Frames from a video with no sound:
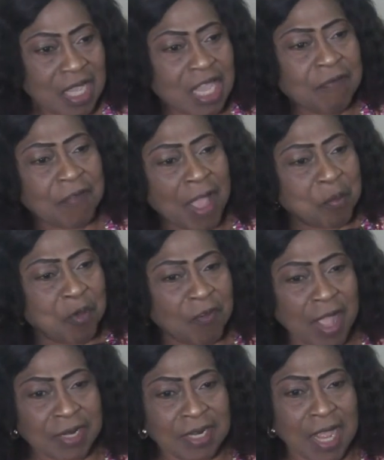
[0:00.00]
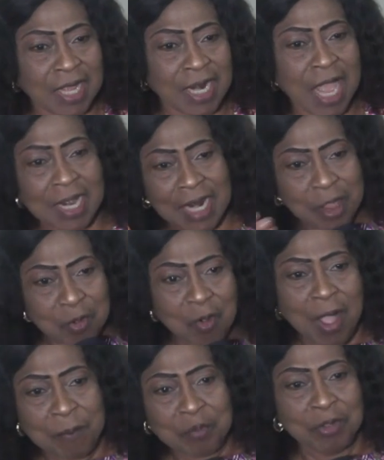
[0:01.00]
If I move out now and I
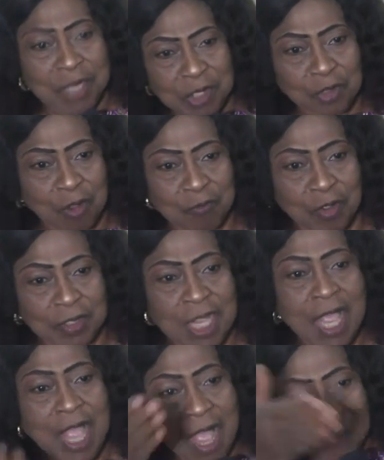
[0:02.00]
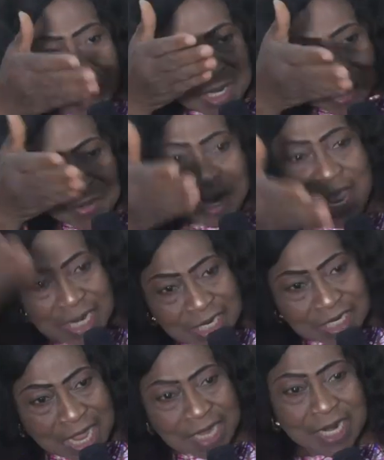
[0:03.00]
go and build a third force, am I not now a
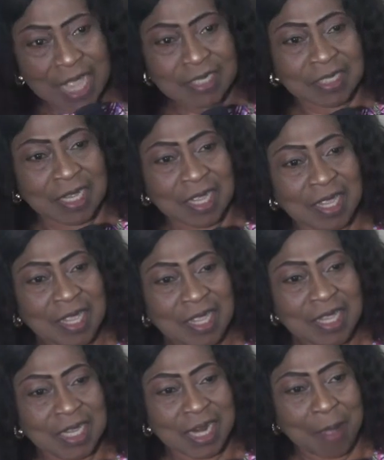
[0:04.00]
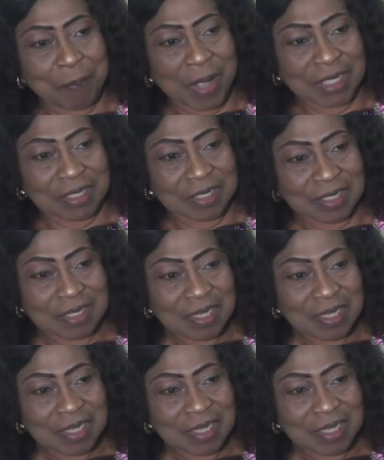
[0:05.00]
leader in that party?